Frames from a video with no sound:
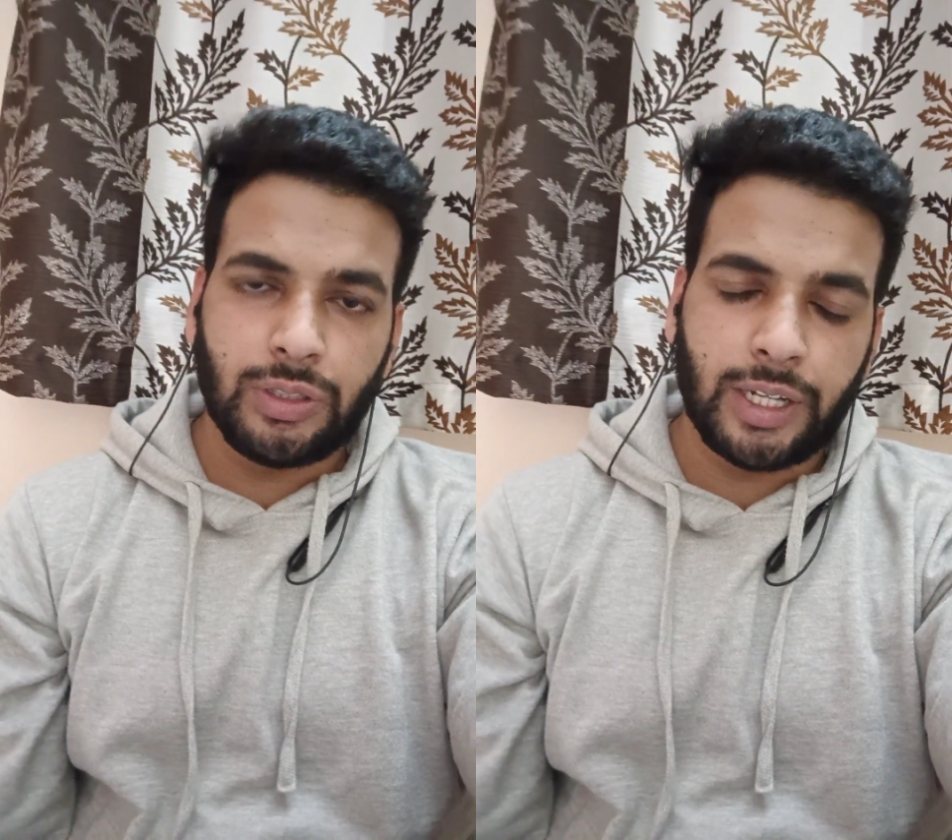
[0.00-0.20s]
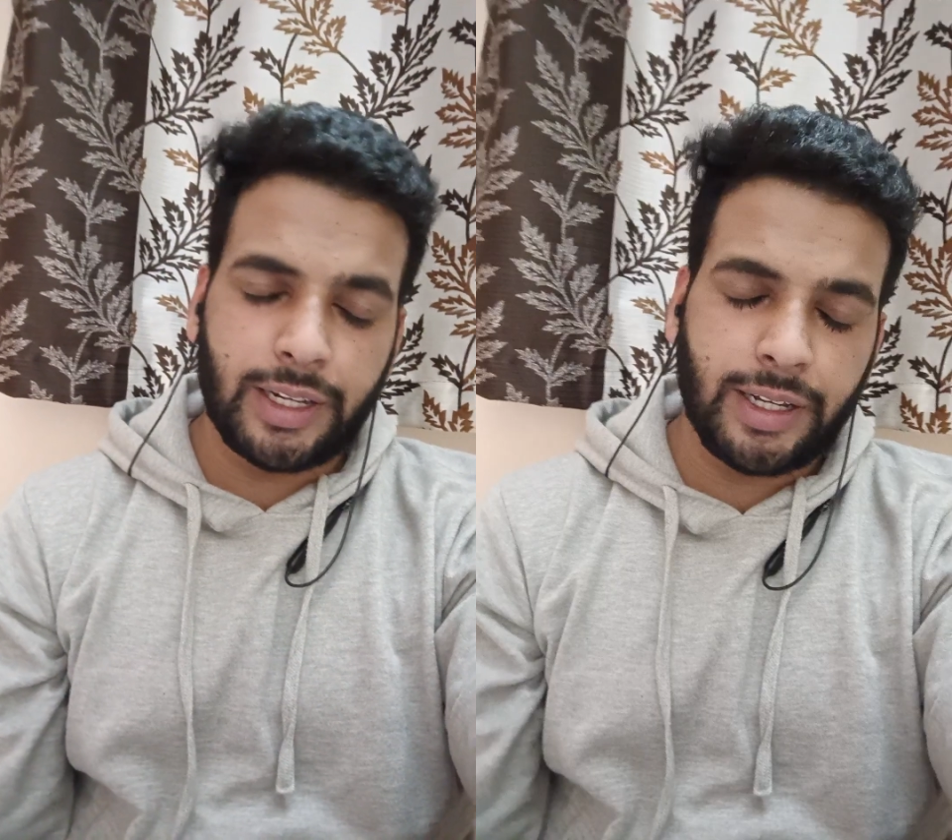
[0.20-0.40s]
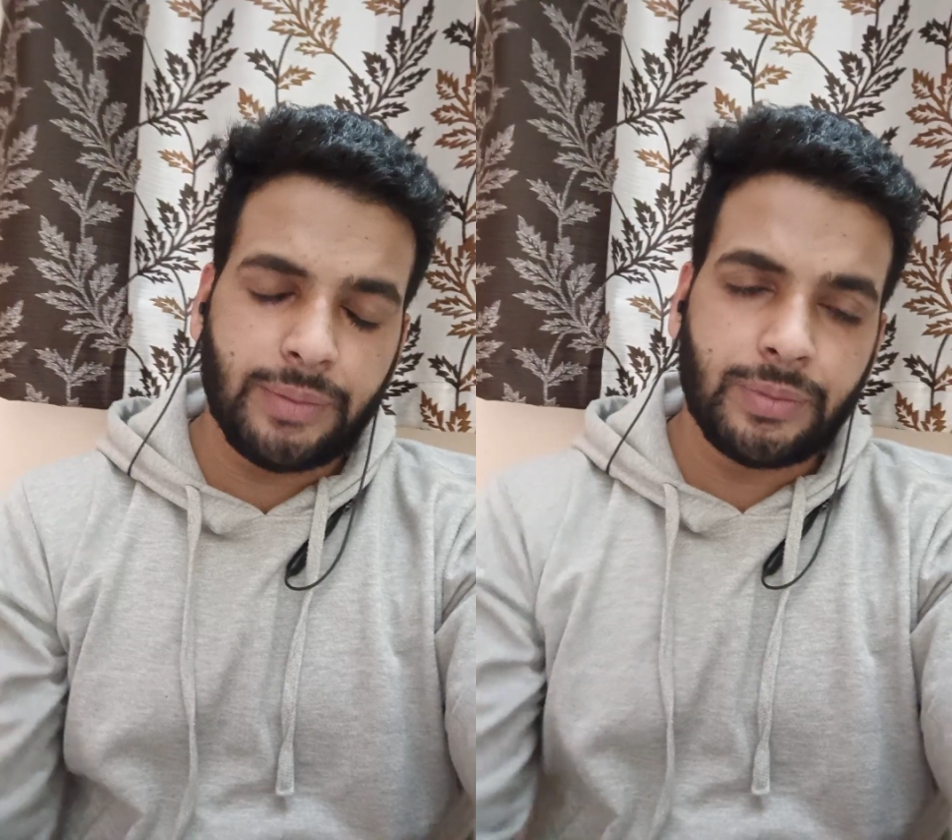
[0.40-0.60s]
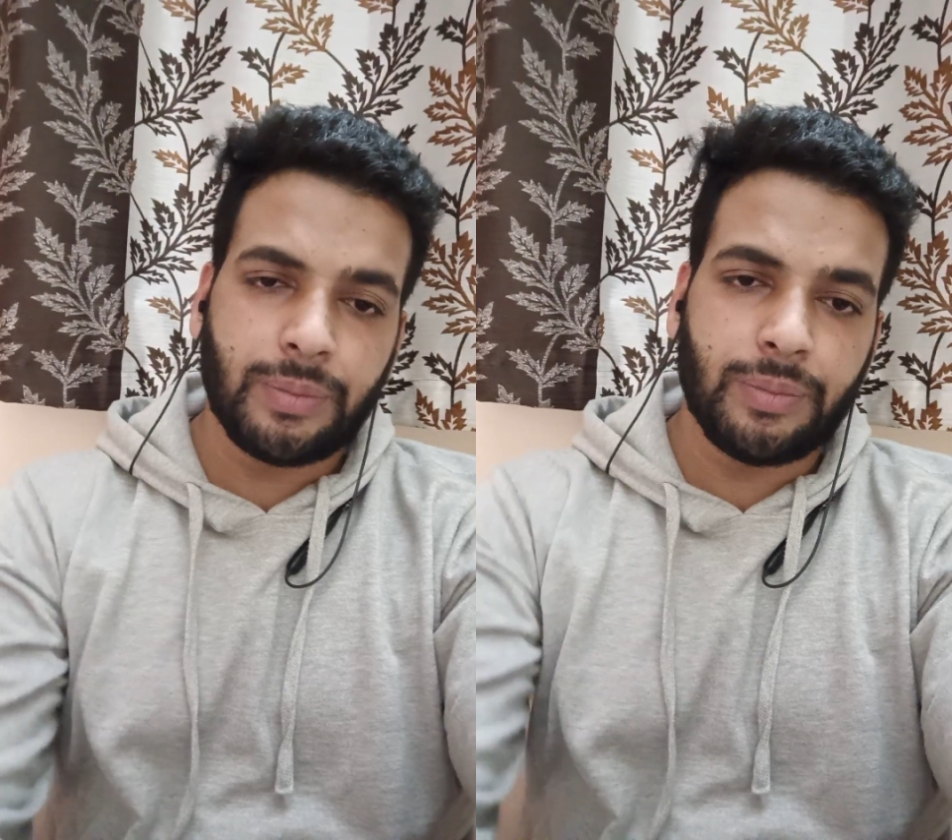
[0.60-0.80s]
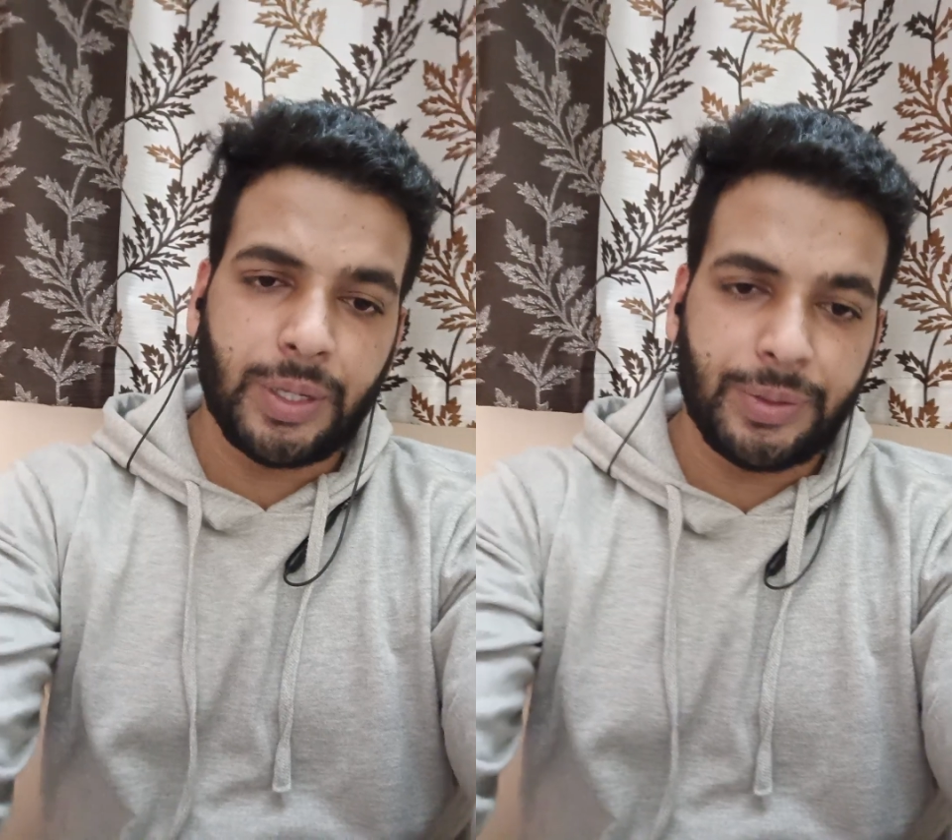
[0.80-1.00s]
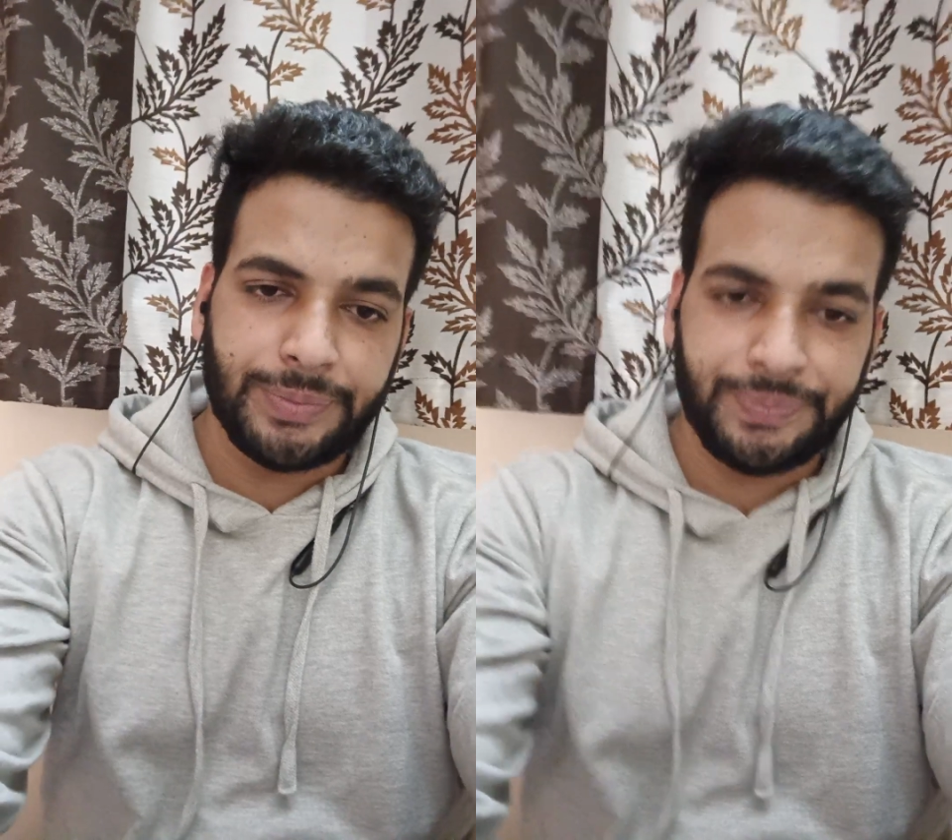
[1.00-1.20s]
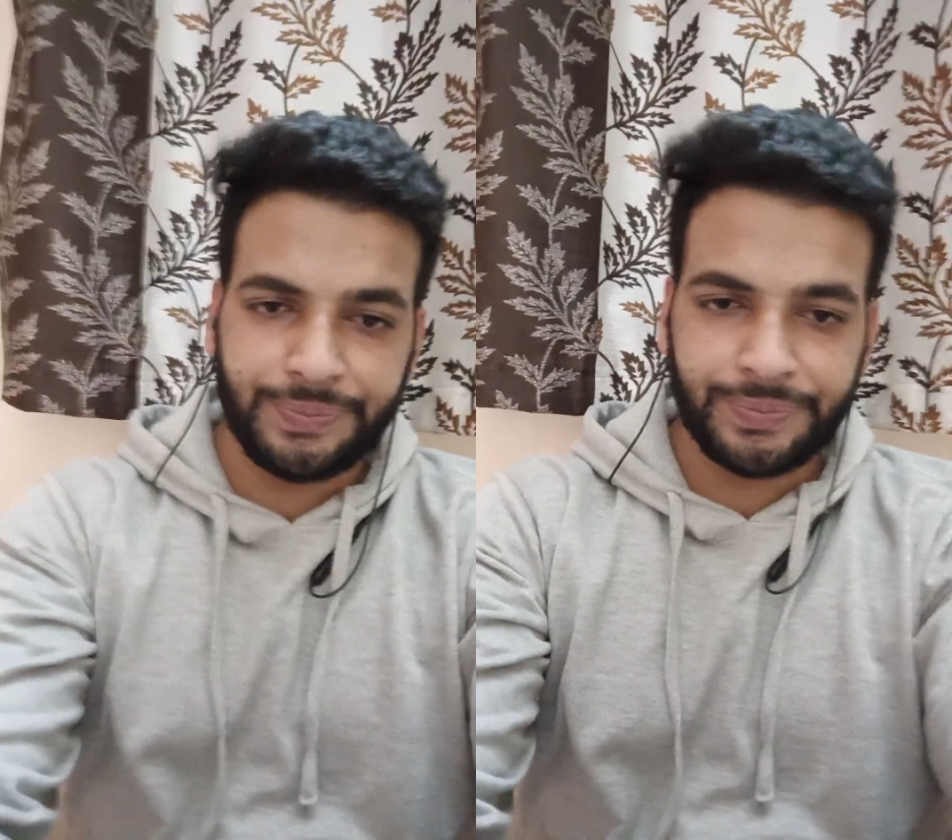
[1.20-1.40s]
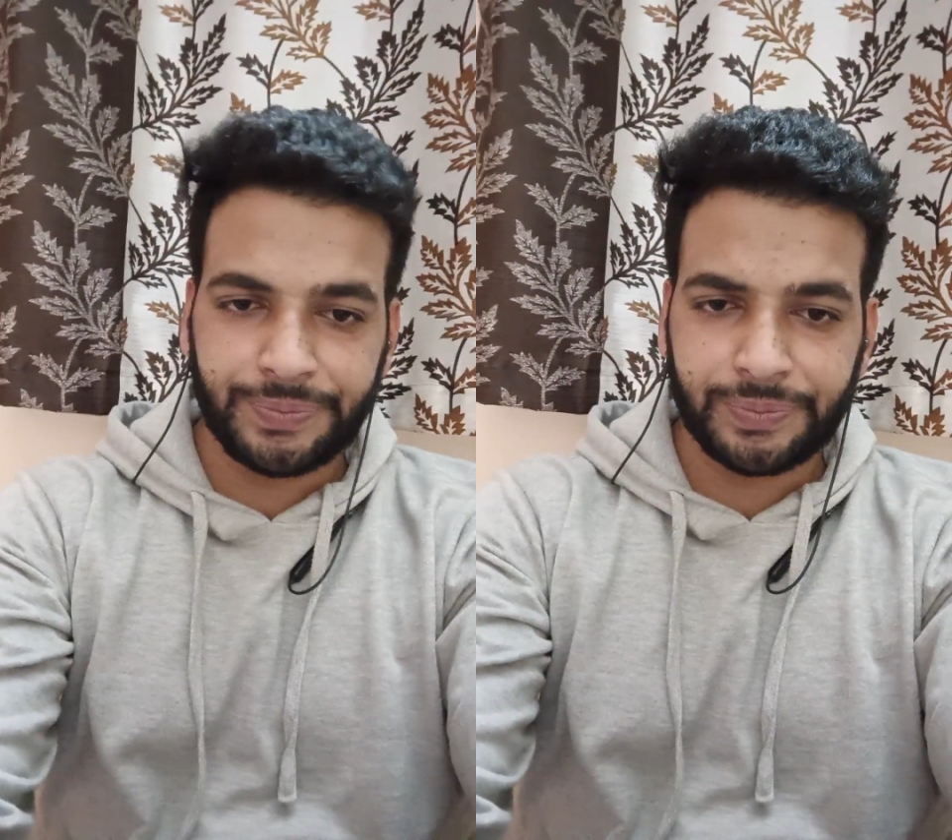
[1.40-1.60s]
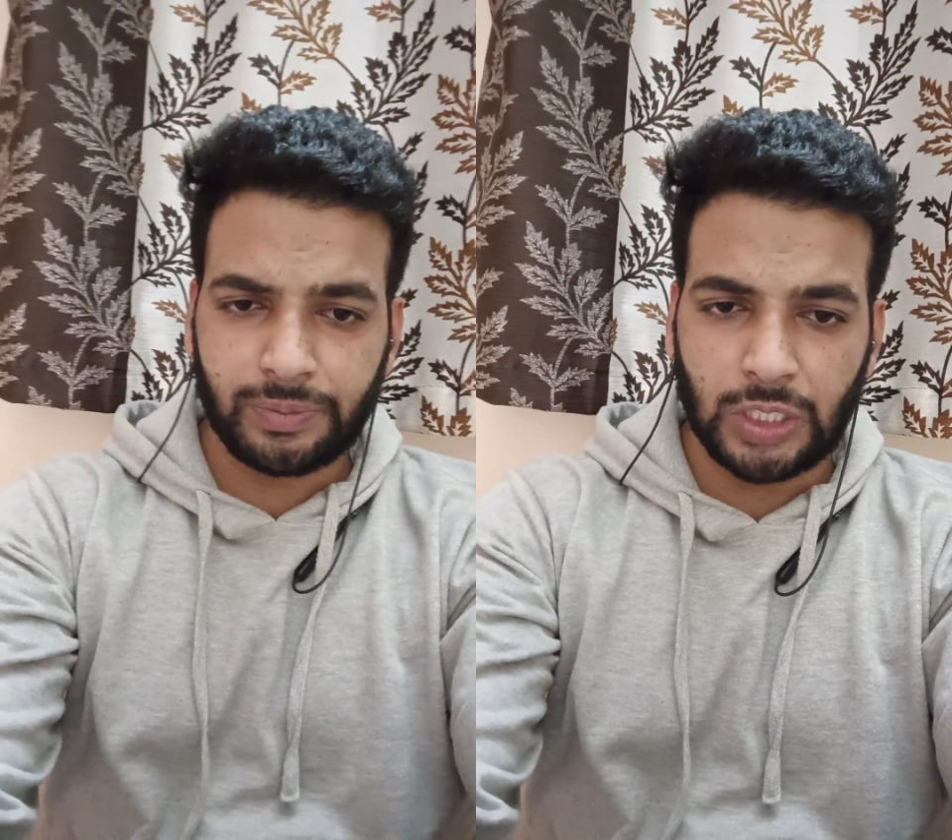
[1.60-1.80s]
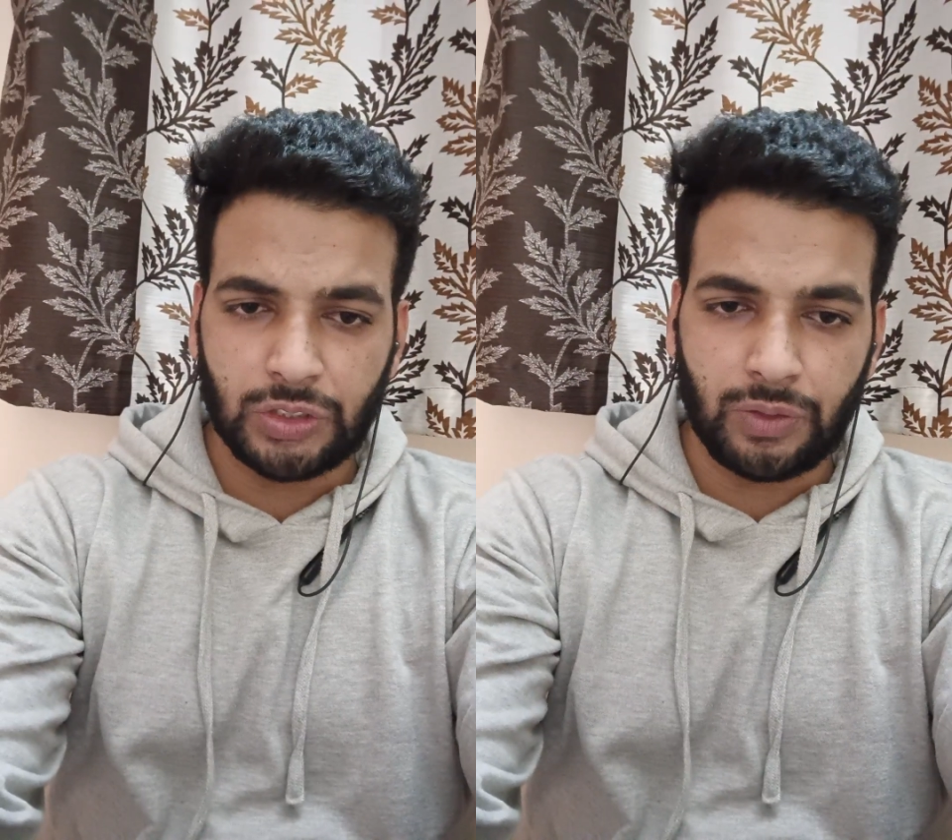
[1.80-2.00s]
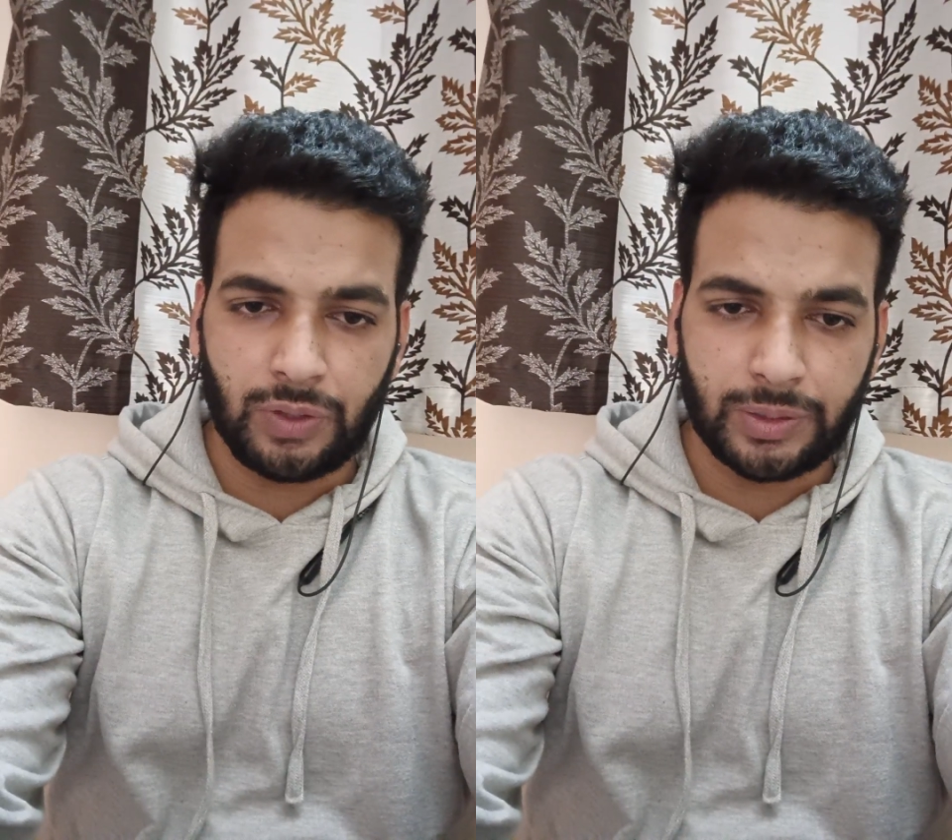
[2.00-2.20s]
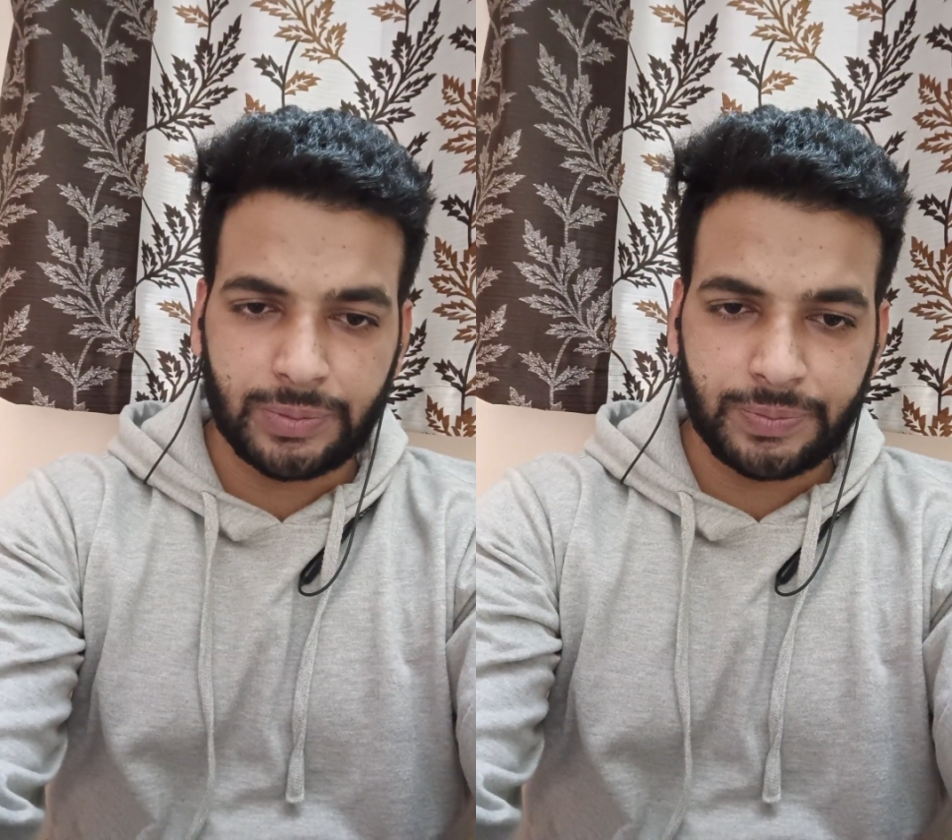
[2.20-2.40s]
Take care. Bye bye. Last of luck.